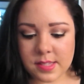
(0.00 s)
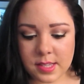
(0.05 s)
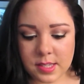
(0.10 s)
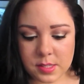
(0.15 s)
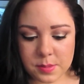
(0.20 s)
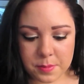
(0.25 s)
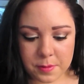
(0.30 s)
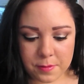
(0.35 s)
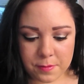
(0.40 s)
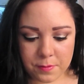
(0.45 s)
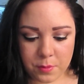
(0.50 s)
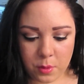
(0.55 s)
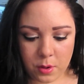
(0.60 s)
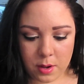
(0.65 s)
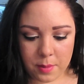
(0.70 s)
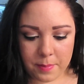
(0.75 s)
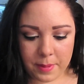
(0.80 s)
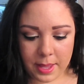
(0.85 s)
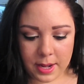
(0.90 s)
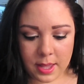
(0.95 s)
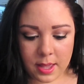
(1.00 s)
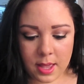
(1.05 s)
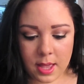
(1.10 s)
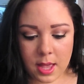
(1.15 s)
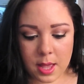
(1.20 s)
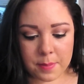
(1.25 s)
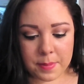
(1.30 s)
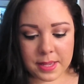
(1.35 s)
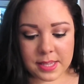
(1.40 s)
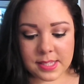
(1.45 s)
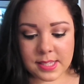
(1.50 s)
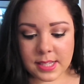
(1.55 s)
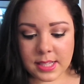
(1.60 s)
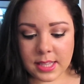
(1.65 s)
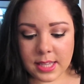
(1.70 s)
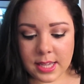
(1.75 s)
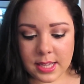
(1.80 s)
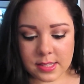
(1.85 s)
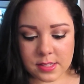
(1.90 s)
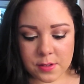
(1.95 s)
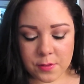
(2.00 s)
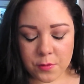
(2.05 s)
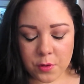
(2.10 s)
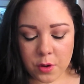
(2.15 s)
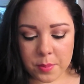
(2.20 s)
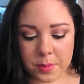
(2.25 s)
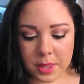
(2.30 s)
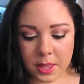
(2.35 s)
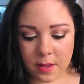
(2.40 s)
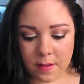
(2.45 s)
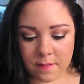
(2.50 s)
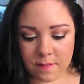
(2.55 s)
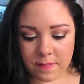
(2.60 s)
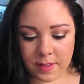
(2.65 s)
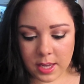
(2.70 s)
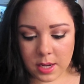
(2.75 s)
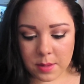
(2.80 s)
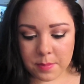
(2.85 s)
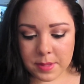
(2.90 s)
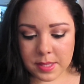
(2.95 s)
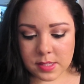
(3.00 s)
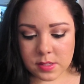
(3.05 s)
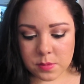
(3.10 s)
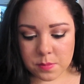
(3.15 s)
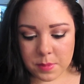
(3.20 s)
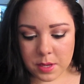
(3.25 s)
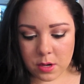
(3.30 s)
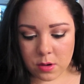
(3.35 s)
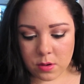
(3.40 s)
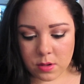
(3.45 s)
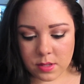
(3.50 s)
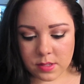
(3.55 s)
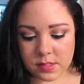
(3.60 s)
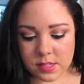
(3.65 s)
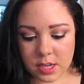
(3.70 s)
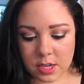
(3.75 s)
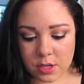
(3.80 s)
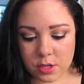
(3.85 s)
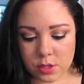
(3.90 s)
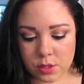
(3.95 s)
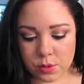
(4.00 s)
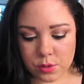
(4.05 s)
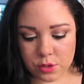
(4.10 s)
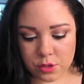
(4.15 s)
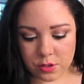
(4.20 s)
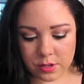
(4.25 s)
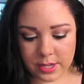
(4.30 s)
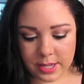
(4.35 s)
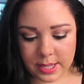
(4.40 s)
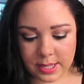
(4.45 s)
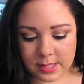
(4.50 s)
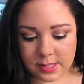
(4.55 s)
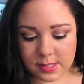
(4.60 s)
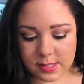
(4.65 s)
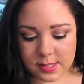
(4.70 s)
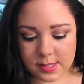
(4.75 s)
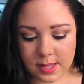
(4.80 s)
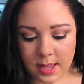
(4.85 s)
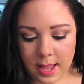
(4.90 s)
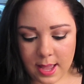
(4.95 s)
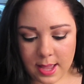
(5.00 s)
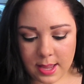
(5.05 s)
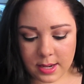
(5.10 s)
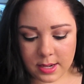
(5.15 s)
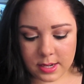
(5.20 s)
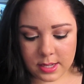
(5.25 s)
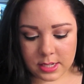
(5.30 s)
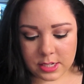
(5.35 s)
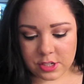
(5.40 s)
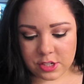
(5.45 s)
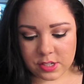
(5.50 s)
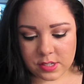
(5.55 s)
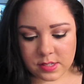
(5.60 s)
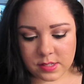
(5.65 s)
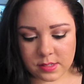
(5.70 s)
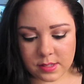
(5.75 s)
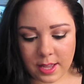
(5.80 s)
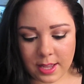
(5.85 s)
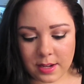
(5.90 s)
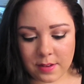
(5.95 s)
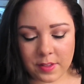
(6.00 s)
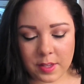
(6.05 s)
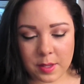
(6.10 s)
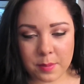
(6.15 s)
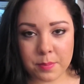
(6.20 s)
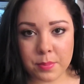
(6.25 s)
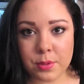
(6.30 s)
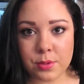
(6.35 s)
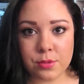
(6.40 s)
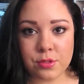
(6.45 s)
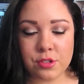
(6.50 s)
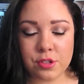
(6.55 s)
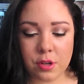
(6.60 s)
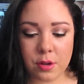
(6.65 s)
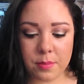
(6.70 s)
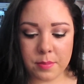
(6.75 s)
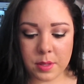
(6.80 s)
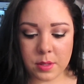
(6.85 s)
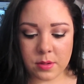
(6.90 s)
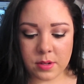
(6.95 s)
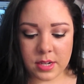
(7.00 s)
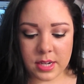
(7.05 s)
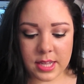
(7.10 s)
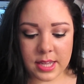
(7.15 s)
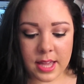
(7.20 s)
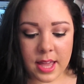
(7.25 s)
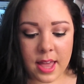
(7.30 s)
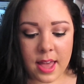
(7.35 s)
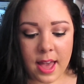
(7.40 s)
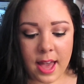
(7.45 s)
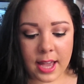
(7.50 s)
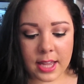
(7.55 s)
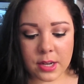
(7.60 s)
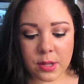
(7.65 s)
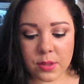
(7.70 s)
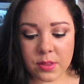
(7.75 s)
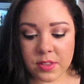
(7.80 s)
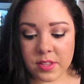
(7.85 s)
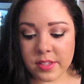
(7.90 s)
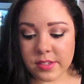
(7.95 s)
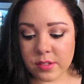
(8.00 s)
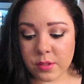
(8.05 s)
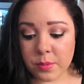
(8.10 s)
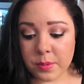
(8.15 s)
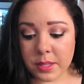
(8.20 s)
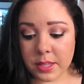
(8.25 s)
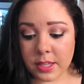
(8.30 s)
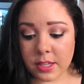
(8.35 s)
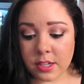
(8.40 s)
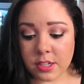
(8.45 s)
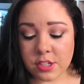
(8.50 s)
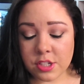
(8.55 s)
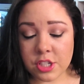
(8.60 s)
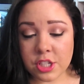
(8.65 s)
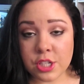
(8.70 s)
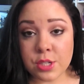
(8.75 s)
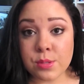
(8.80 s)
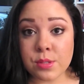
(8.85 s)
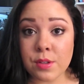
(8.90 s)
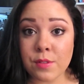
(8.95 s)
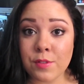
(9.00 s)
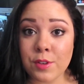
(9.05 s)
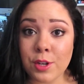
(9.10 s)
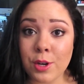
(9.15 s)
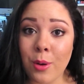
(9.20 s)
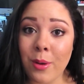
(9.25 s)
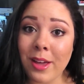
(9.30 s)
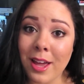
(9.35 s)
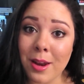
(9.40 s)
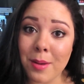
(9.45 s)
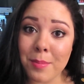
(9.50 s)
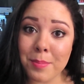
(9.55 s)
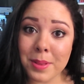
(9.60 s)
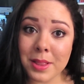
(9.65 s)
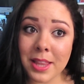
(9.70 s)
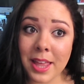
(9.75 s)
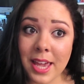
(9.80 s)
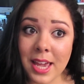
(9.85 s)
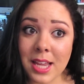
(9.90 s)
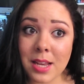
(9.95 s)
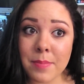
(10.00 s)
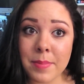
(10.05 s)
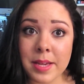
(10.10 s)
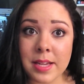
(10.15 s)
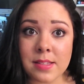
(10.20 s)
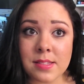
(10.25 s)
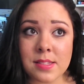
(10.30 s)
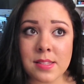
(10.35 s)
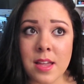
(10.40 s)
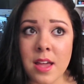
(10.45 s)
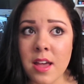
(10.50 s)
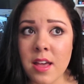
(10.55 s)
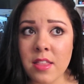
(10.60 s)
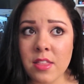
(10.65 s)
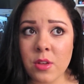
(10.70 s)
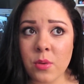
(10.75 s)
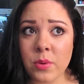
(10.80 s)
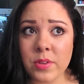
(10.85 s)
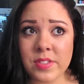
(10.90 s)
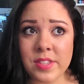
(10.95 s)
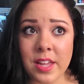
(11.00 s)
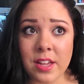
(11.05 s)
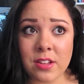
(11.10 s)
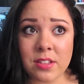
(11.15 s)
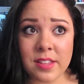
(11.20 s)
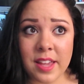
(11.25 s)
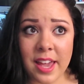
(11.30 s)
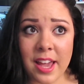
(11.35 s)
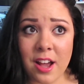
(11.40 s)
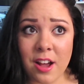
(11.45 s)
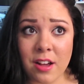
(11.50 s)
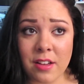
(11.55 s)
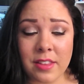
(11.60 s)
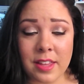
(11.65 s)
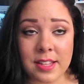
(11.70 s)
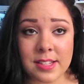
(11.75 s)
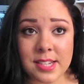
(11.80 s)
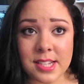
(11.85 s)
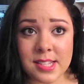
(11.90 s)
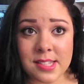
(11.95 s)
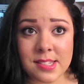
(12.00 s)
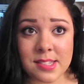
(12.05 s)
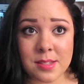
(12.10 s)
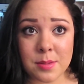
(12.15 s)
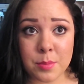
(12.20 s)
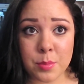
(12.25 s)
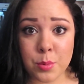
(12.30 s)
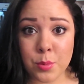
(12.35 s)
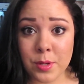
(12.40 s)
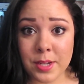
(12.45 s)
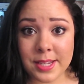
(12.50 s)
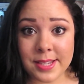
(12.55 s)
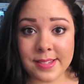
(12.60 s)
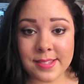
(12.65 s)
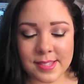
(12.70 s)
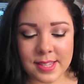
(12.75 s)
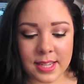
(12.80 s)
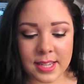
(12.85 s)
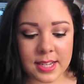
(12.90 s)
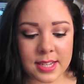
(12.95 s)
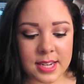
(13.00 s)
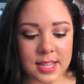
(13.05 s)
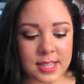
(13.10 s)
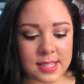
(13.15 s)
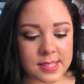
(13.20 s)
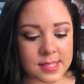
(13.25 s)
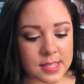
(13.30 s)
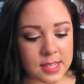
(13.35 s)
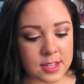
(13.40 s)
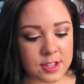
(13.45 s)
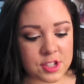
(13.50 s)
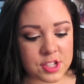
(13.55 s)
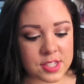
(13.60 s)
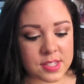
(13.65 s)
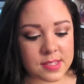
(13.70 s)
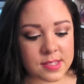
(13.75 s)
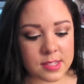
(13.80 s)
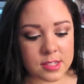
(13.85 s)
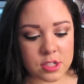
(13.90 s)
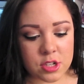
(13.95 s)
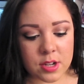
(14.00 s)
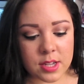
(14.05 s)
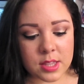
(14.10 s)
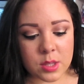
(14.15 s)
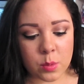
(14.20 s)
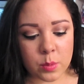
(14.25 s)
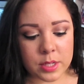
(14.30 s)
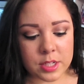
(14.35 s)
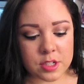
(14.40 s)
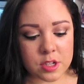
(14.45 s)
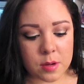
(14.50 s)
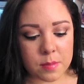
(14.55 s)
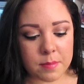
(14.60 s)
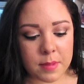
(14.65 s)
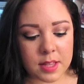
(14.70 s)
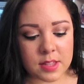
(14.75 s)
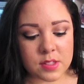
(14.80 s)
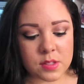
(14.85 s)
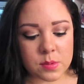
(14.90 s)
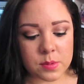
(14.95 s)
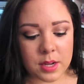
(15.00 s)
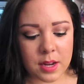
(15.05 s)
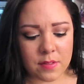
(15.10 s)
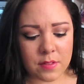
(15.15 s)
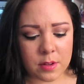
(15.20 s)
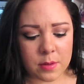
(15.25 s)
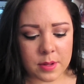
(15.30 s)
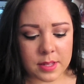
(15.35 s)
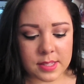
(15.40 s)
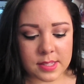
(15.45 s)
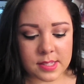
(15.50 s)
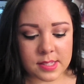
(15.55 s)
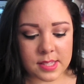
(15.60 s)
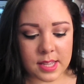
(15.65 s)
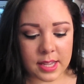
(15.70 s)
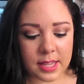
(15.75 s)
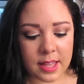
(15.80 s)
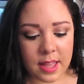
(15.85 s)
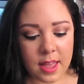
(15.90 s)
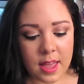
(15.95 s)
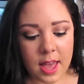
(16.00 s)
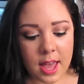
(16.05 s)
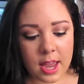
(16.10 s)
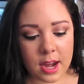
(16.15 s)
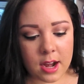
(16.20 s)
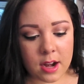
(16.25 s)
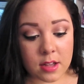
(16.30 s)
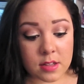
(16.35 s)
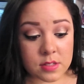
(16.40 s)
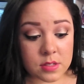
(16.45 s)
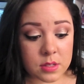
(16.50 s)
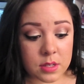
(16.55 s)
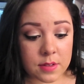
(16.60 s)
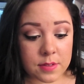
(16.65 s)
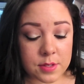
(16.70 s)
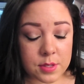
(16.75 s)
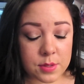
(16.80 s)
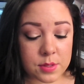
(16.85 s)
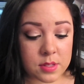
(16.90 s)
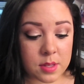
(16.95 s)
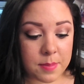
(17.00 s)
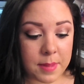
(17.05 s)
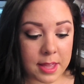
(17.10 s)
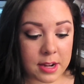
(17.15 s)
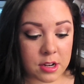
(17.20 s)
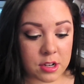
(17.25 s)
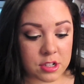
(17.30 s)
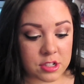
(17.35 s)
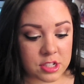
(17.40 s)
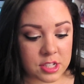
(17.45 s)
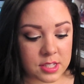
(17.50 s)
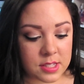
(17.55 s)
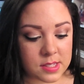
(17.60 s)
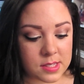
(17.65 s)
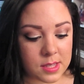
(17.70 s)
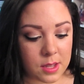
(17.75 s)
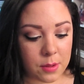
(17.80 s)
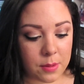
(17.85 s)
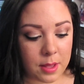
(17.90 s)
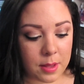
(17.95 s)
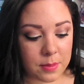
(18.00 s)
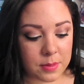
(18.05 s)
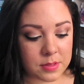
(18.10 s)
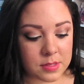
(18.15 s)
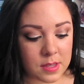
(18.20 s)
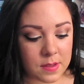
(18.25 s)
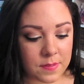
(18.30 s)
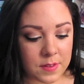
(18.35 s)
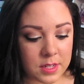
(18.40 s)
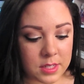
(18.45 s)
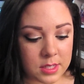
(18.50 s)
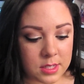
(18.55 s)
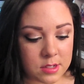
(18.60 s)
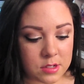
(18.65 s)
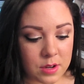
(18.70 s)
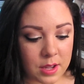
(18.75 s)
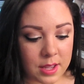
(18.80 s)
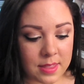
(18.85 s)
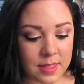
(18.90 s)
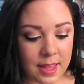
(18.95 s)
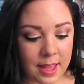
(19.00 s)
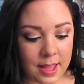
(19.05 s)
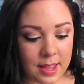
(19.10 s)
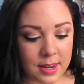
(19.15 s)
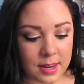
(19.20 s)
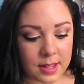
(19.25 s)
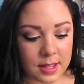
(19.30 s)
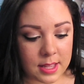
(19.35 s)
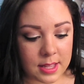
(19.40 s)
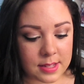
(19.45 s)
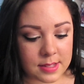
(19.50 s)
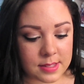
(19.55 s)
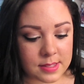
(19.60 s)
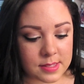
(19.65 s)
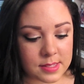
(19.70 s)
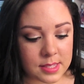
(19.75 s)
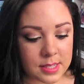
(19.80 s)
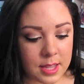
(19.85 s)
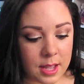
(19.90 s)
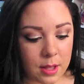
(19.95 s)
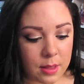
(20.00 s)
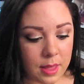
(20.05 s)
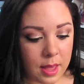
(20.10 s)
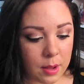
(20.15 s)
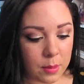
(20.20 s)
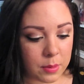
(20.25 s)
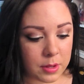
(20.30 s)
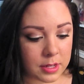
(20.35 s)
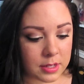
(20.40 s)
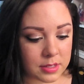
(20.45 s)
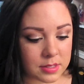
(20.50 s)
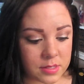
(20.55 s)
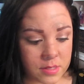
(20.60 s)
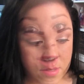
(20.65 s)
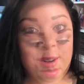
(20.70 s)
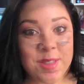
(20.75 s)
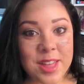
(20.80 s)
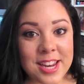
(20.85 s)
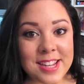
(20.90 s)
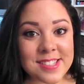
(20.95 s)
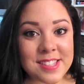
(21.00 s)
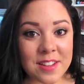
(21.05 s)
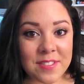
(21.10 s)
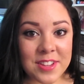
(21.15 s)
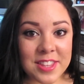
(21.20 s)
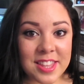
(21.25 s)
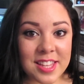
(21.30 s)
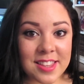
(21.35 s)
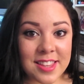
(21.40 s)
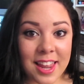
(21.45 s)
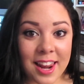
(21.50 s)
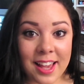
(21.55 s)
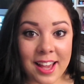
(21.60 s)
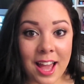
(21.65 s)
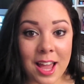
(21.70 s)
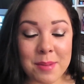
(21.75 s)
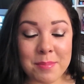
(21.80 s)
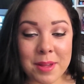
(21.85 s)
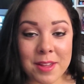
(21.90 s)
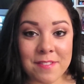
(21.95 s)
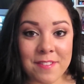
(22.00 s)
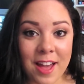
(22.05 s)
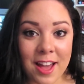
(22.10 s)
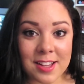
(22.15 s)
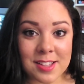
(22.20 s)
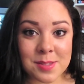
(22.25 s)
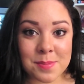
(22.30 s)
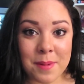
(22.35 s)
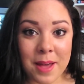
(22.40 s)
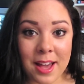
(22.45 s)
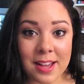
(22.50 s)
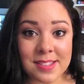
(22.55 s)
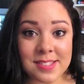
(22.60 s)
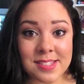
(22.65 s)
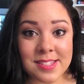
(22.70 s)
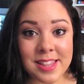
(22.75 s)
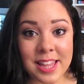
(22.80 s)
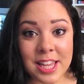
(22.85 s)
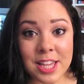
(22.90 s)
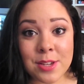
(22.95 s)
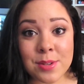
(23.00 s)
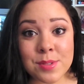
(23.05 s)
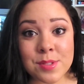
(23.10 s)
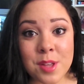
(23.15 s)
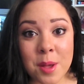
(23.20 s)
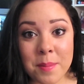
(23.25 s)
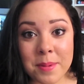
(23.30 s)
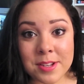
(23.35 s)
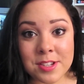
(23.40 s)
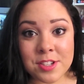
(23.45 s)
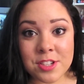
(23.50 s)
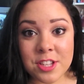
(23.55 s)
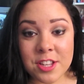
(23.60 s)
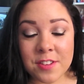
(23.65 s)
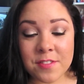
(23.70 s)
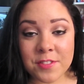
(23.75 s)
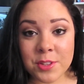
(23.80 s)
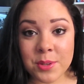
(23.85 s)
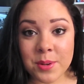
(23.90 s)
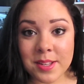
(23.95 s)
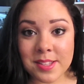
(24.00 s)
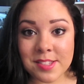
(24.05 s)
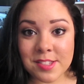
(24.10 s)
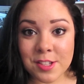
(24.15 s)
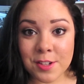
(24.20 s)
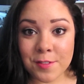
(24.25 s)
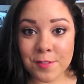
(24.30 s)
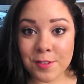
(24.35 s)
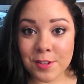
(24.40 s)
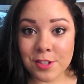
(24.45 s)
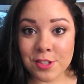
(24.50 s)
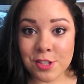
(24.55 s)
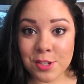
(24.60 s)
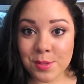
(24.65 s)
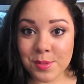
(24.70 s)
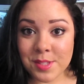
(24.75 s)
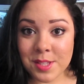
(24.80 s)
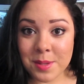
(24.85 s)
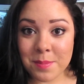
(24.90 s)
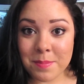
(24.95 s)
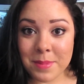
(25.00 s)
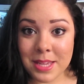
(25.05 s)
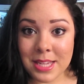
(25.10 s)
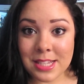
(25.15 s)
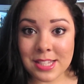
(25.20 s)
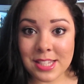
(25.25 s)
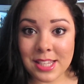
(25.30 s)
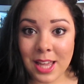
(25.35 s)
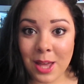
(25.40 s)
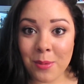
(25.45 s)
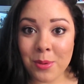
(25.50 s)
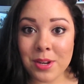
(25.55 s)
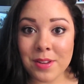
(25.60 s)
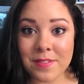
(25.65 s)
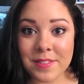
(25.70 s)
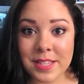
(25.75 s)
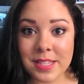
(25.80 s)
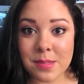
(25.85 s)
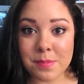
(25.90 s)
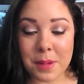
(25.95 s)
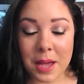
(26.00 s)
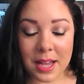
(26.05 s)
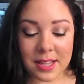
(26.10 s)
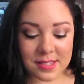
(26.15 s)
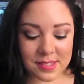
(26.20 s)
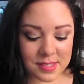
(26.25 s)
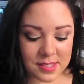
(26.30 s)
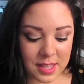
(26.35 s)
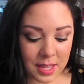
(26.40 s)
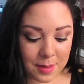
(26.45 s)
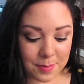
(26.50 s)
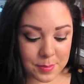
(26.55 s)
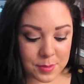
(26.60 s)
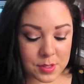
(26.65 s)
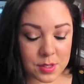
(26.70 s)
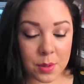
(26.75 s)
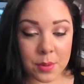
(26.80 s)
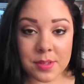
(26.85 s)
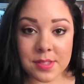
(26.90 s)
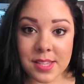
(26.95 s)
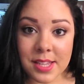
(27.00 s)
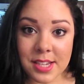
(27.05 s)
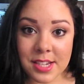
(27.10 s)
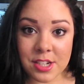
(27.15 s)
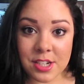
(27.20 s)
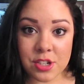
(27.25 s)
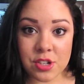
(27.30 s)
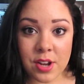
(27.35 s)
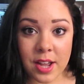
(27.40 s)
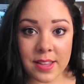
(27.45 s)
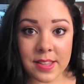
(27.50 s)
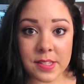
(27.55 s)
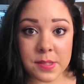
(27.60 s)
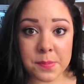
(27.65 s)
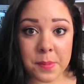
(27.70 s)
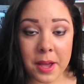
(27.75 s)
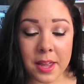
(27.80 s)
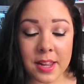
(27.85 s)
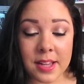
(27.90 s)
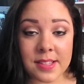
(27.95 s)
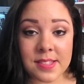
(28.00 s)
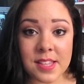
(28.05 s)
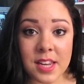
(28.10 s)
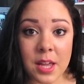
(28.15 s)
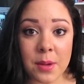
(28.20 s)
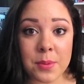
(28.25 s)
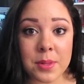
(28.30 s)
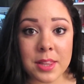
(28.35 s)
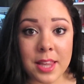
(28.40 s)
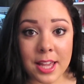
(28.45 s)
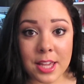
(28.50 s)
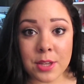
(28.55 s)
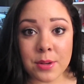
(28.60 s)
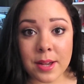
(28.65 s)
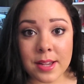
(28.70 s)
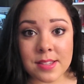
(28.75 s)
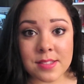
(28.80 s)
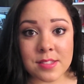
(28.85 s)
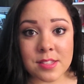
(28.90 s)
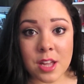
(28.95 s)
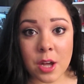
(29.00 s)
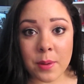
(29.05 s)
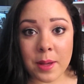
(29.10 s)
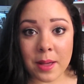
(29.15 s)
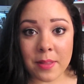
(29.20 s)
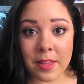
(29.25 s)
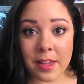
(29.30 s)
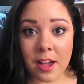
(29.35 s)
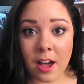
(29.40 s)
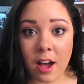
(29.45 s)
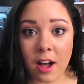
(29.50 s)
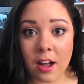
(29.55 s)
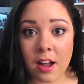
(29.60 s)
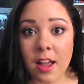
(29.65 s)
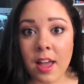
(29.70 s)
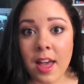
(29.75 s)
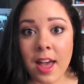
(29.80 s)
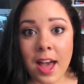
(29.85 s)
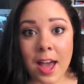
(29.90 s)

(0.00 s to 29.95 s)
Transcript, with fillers: things before, but basically it's a formula of vitamins, minerals, and nutrients, and it just kind of like boosts your immunity. I know these are really good to use if you're going on a plane because the recycled air like tends to breed sickness, and just during the winter months when everyone's sick, and it also gives you some energy, so I will definitely try that and and see how that works. So that is everything that I got in my VoxBox. Thank you so much to Influenster for choosing me to get one of these boxes. I'm so excited to try these products, and I will let you guys know how they are.